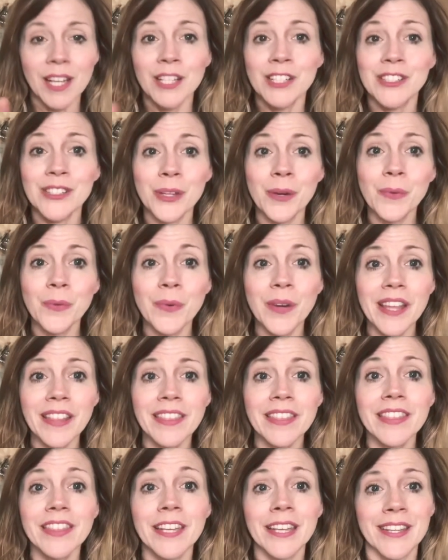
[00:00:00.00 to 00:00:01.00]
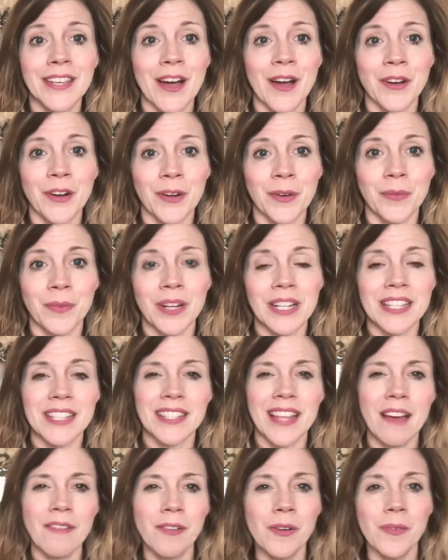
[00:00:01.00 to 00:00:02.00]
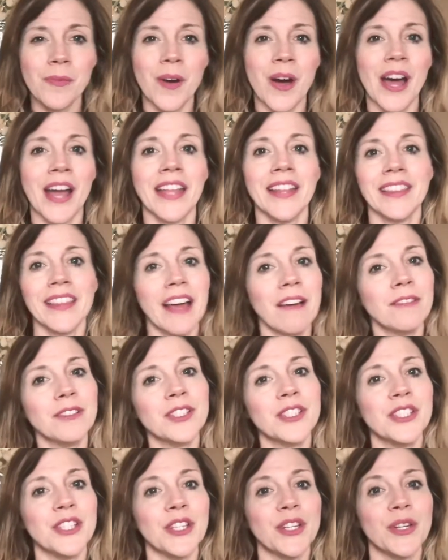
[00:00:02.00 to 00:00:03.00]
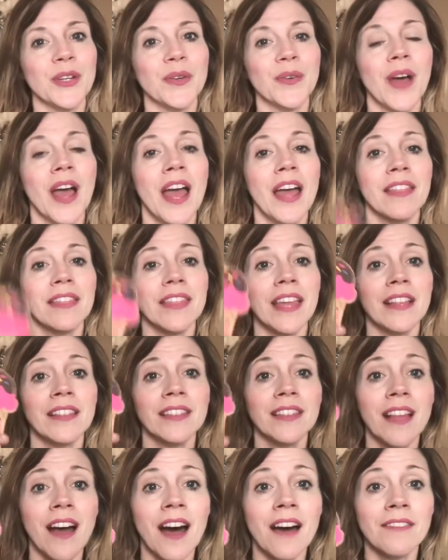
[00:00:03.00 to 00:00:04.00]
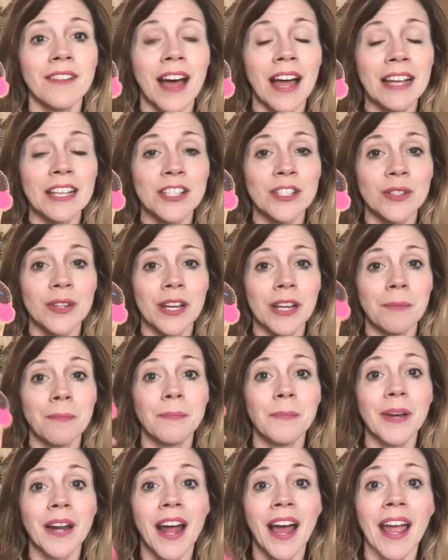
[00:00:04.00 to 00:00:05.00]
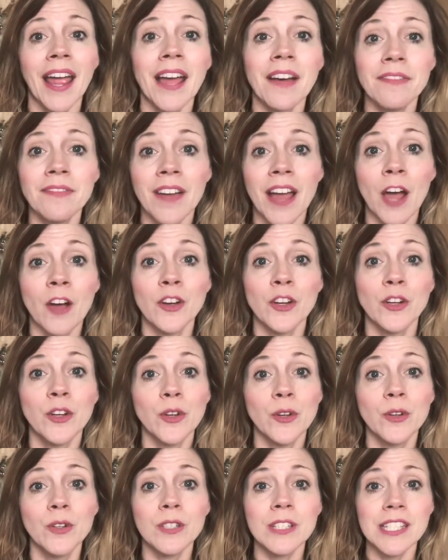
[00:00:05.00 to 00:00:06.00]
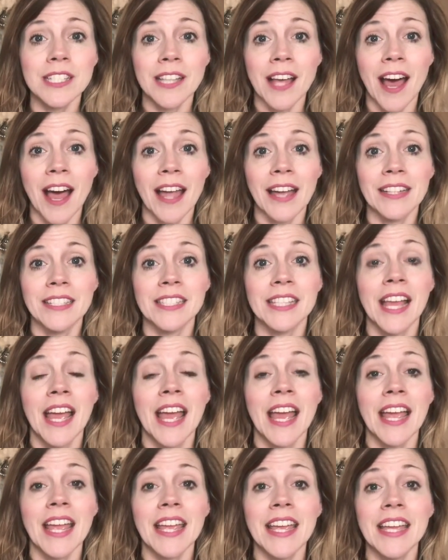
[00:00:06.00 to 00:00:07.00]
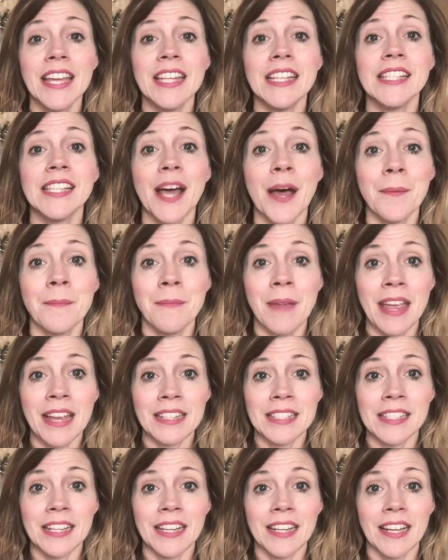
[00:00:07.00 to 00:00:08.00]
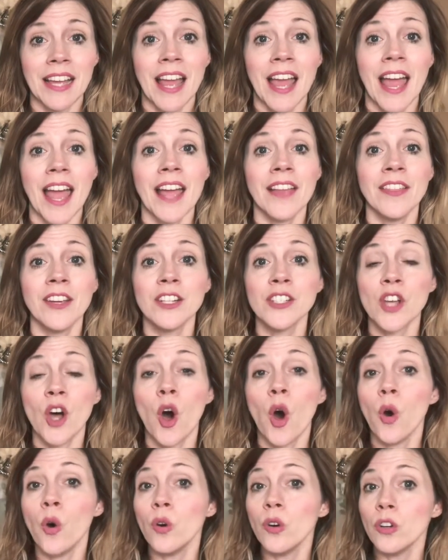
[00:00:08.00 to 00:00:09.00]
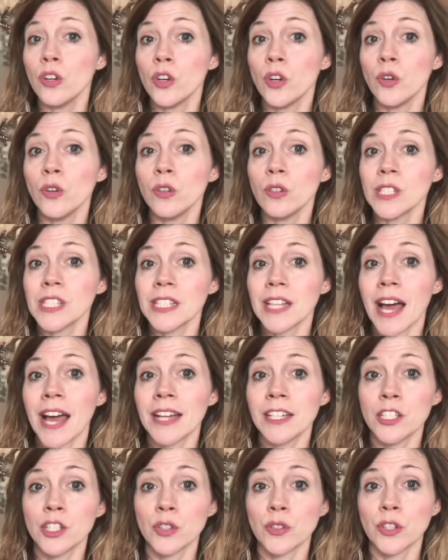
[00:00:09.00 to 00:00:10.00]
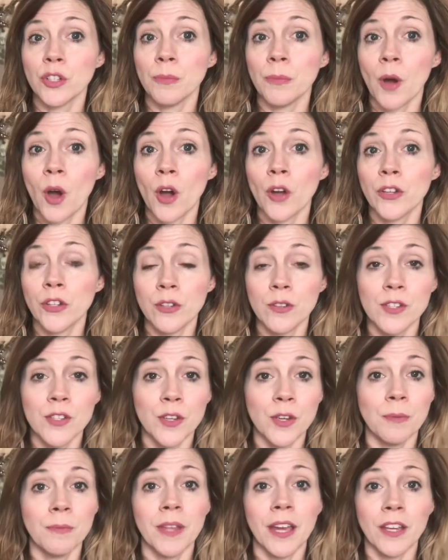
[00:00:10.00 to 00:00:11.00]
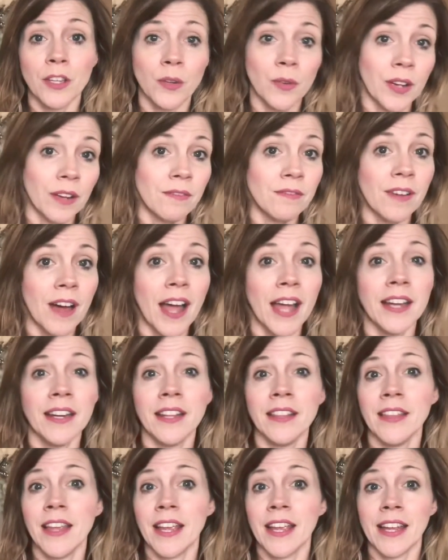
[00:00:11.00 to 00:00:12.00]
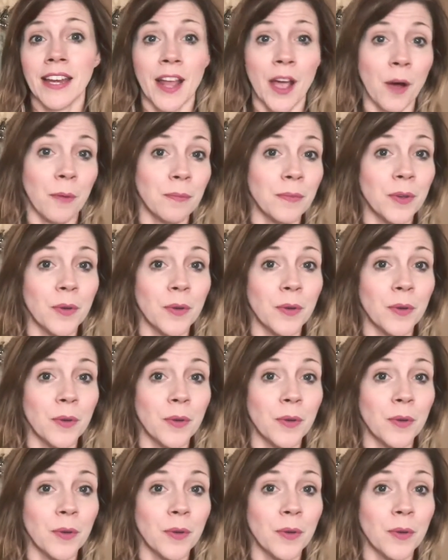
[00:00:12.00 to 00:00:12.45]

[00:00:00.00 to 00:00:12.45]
So with the younger ones, level 1, level 2, they love ice cream. But I have found Google Slides is amazing. And there's a whole Google Slides group on YouTube that you can find, and they can help you